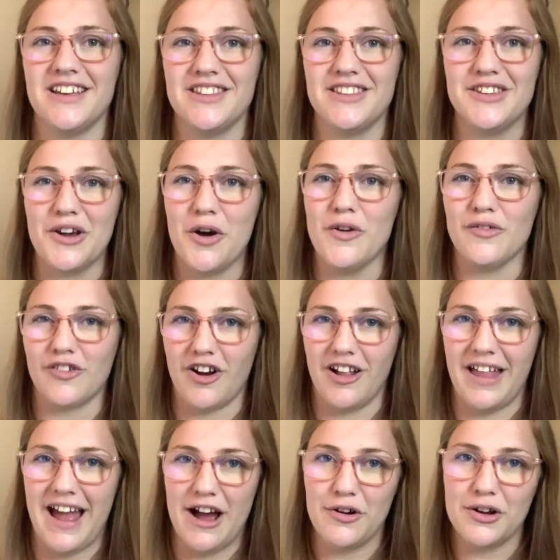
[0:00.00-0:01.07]
the overall
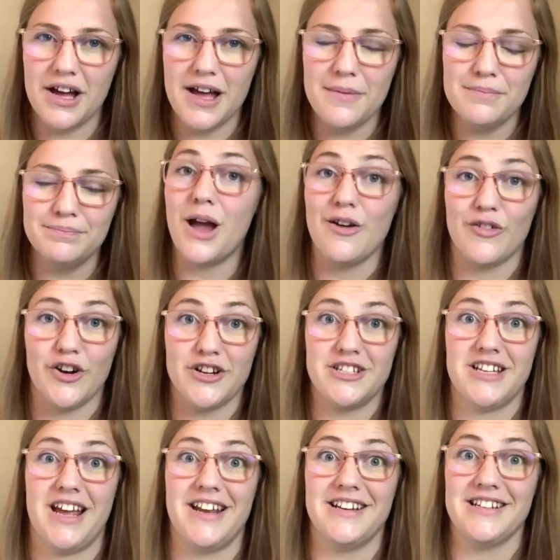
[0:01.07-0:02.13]
outcome of her
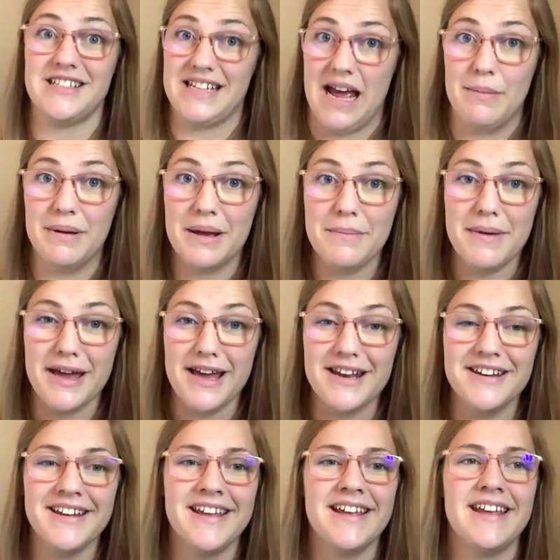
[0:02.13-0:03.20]
son stabbing a man
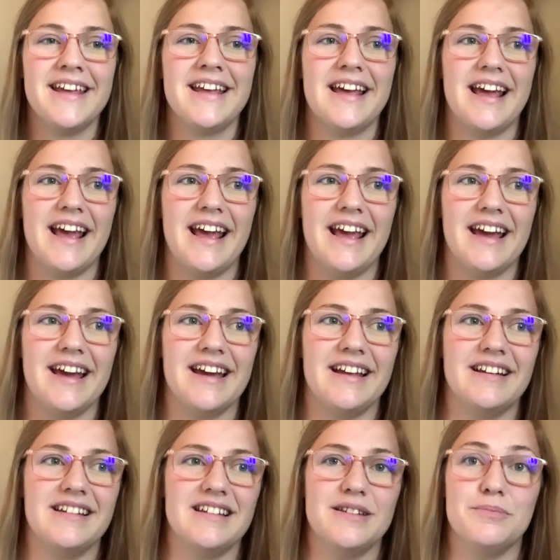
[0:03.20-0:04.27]

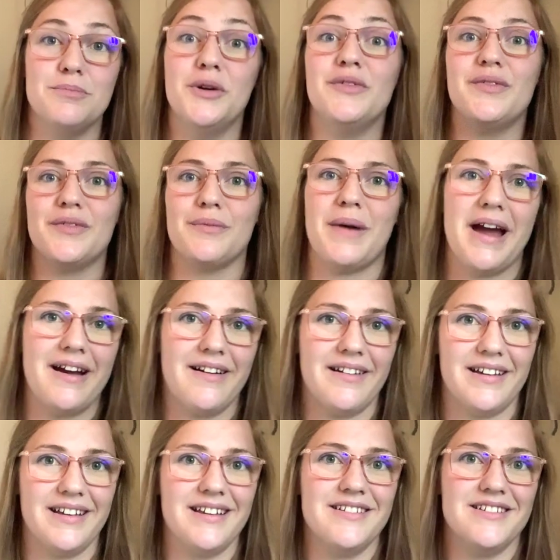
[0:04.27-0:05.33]
and moving back
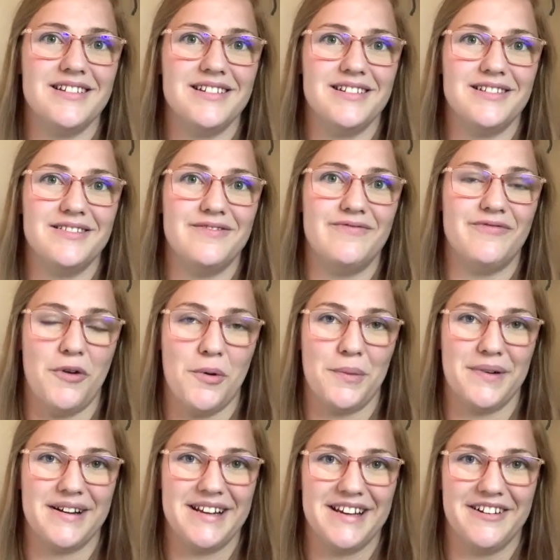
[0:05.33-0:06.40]

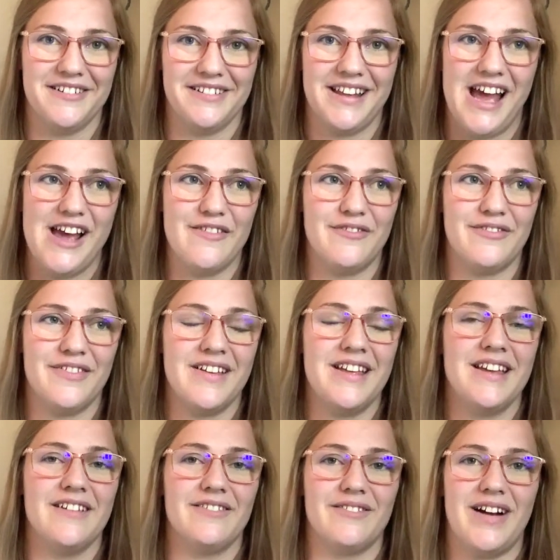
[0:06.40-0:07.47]
forward in her life
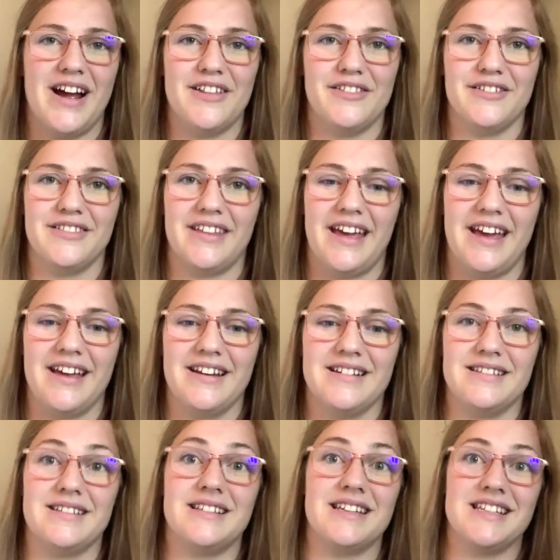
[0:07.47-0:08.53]
rather
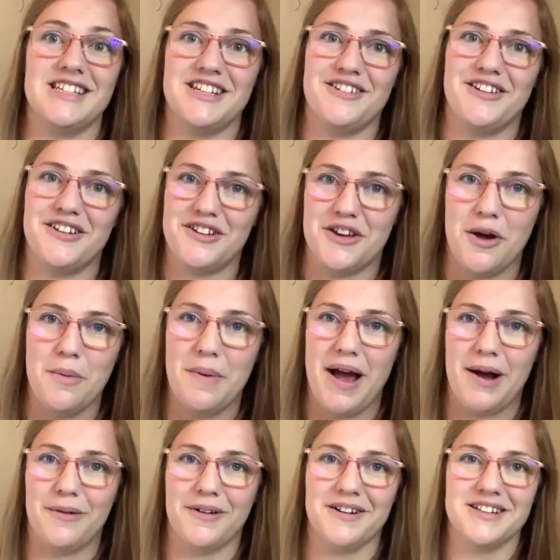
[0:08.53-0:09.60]
than continuing to go
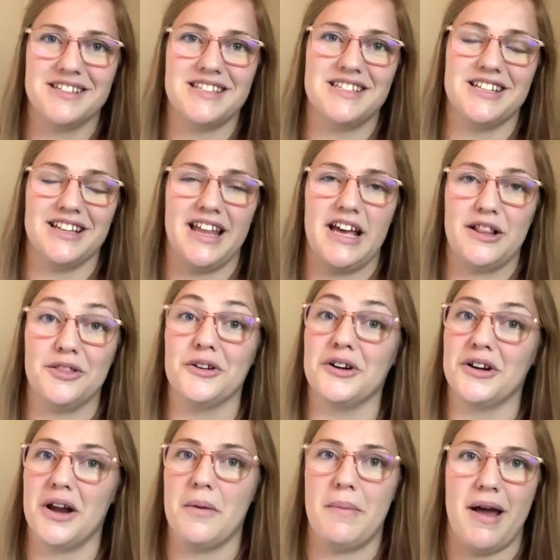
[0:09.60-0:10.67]
backwards to like
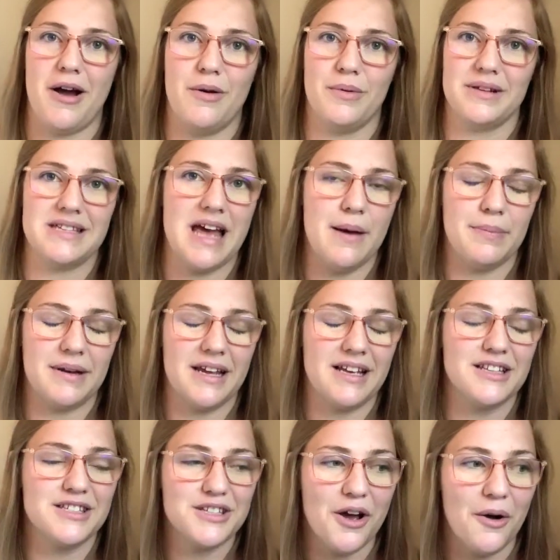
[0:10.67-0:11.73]
learn about what's happening.
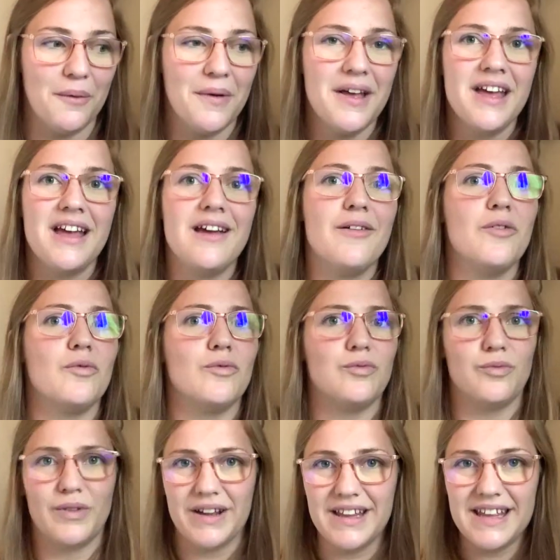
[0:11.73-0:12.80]
So,
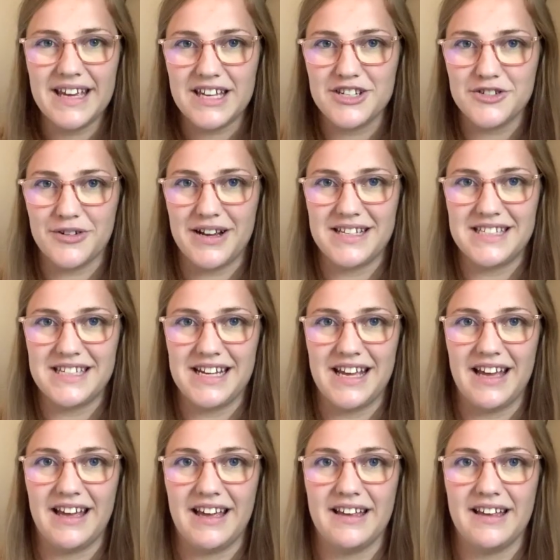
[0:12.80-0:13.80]
really interesting